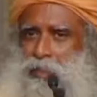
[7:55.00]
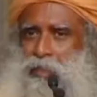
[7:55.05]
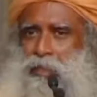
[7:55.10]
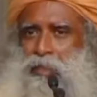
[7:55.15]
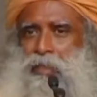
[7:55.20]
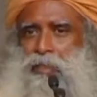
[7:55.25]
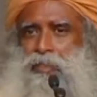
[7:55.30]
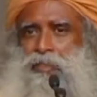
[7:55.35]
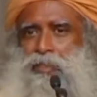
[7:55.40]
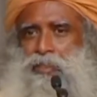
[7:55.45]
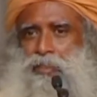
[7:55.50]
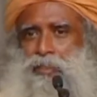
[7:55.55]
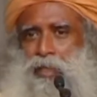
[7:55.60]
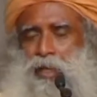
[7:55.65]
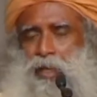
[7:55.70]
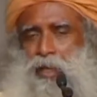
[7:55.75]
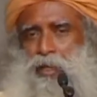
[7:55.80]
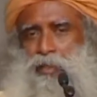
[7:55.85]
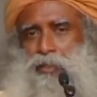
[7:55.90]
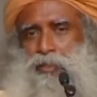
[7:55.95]
an
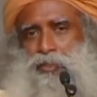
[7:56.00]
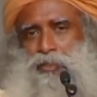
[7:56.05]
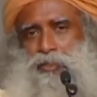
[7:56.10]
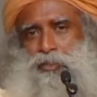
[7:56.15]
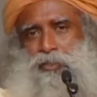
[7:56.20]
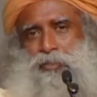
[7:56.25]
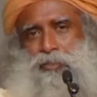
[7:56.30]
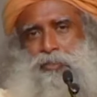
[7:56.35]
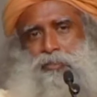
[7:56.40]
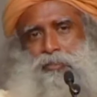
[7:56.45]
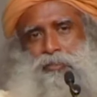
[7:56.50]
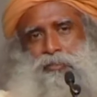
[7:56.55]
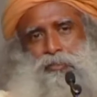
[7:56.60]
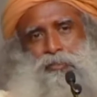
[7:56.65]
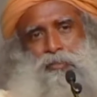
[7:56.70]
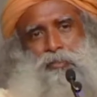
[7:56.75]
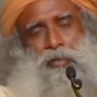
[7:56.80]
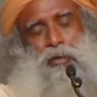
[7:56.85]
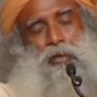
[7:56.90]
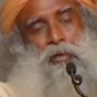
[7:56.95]
exercise
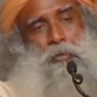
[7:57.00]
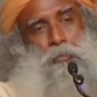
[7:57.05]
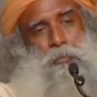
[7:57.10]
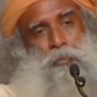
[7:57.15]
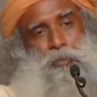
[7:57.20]
or a